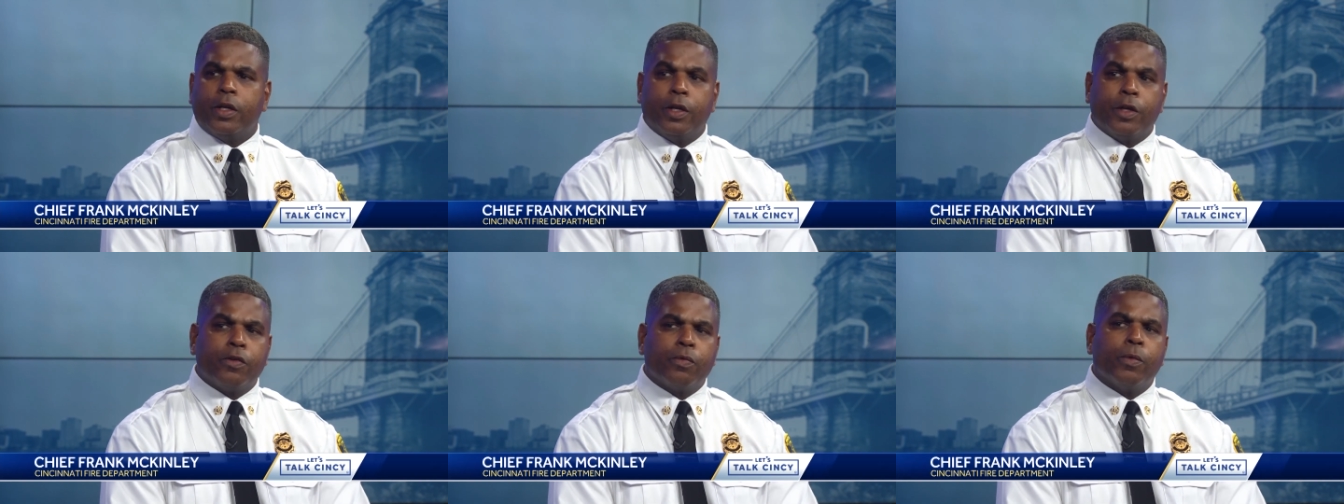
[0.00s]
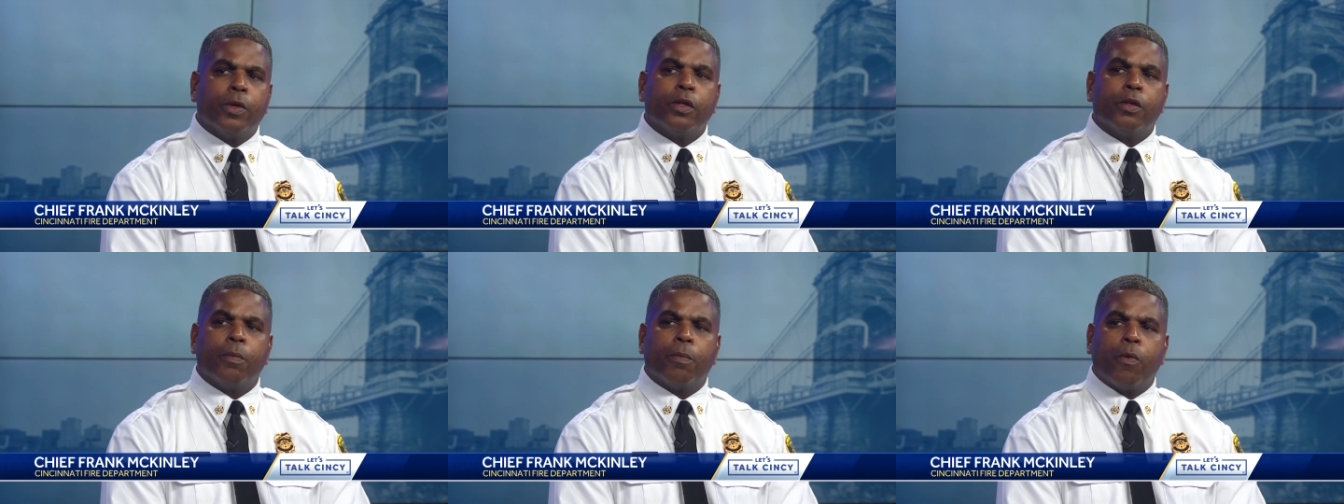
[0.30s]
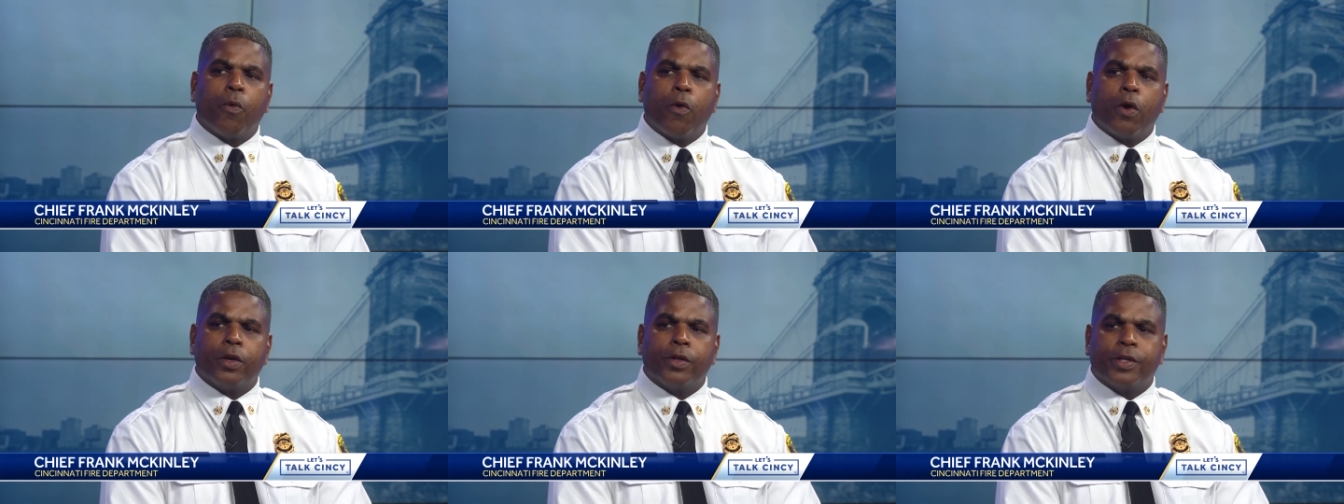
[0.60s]
And it's real
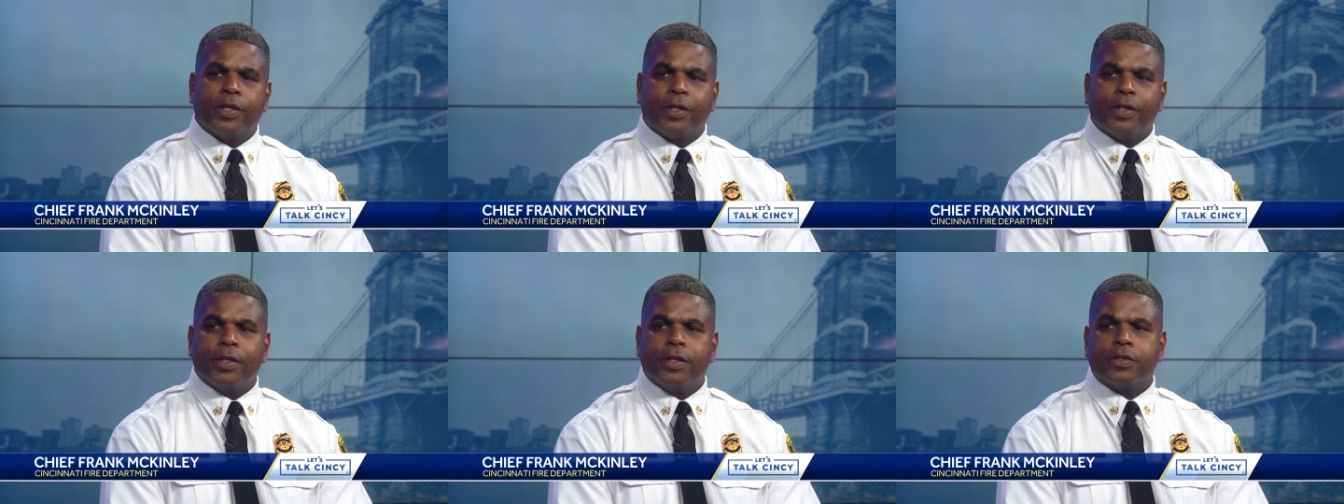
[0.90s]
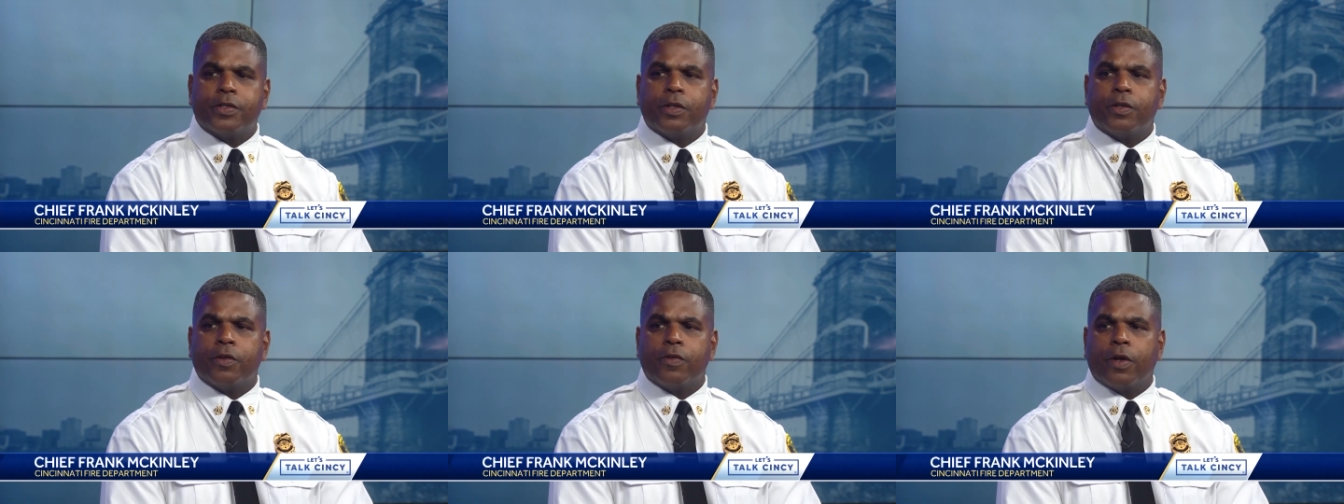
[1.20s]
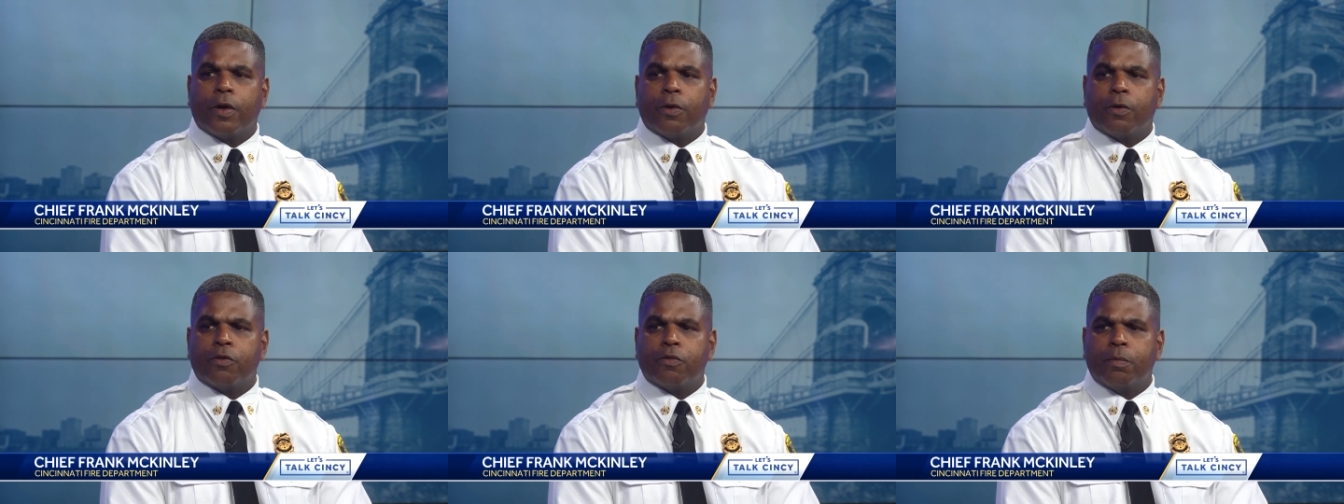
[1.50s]
important to listen to
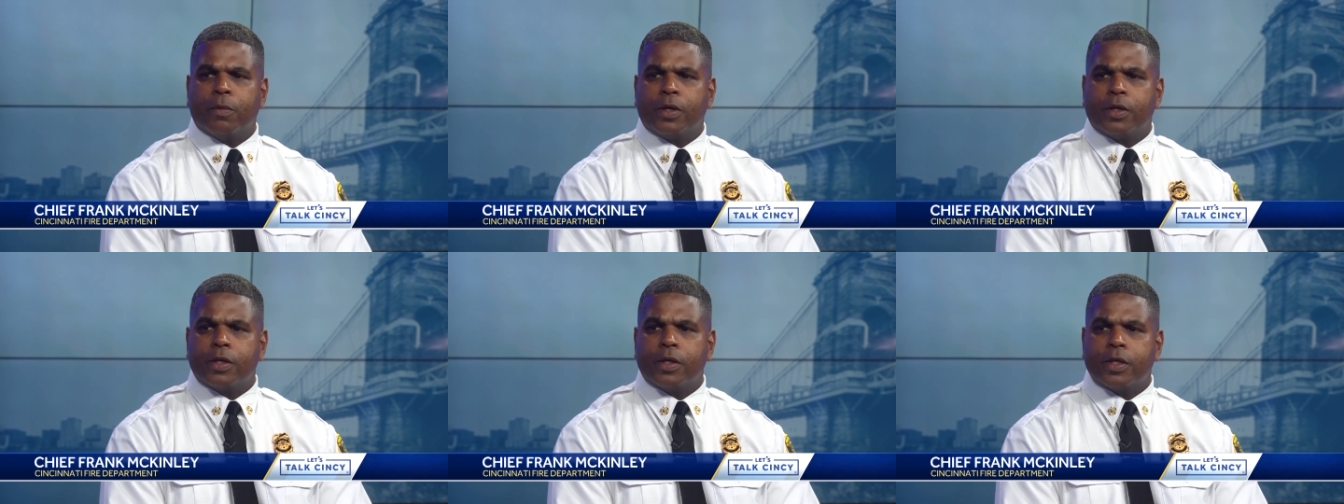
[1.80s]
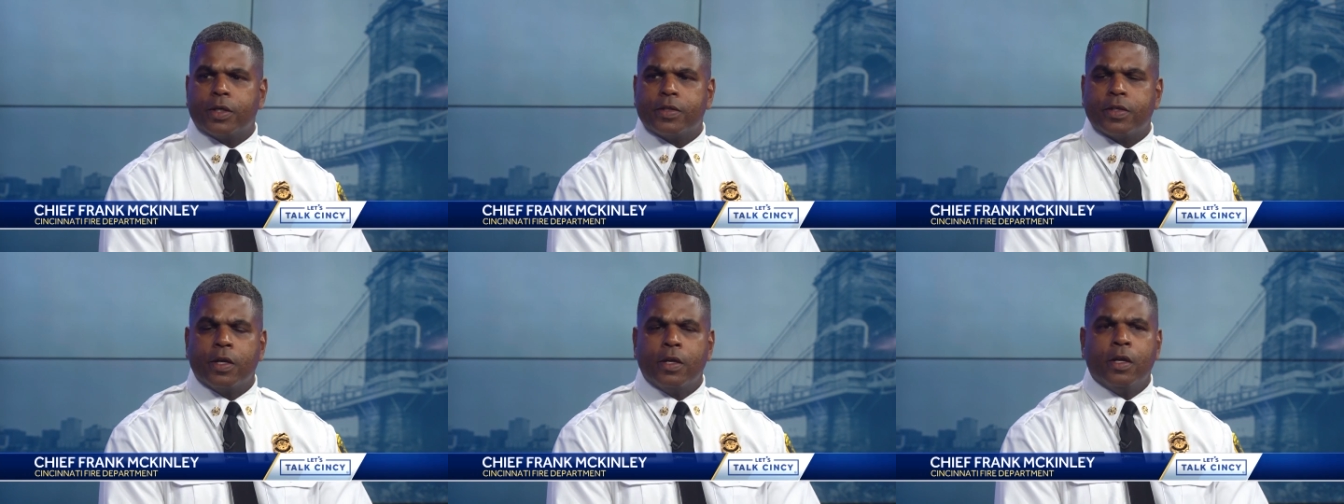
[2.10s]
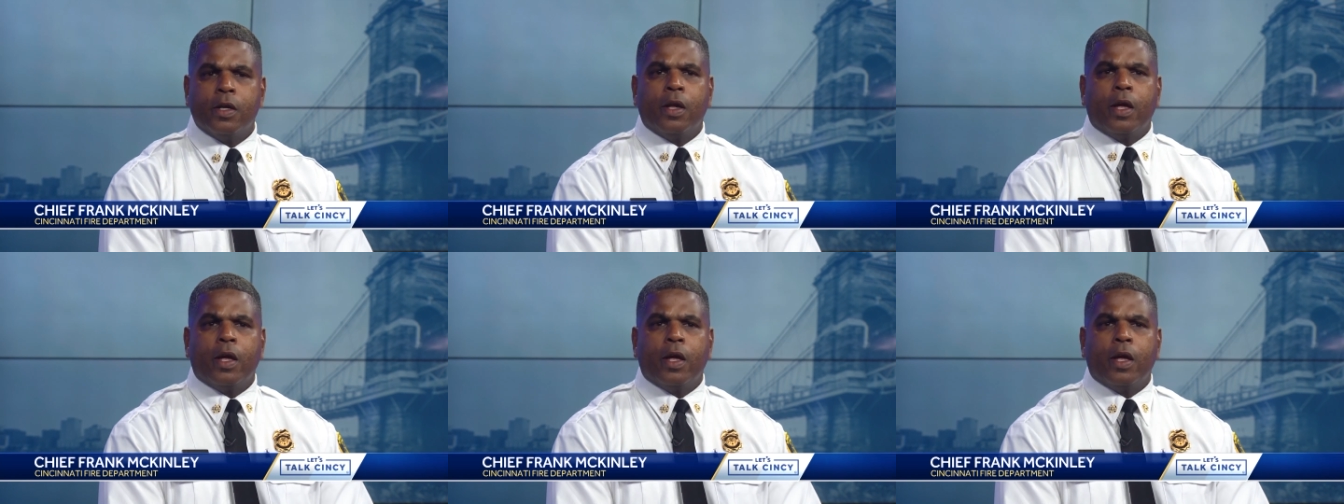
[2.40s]
those because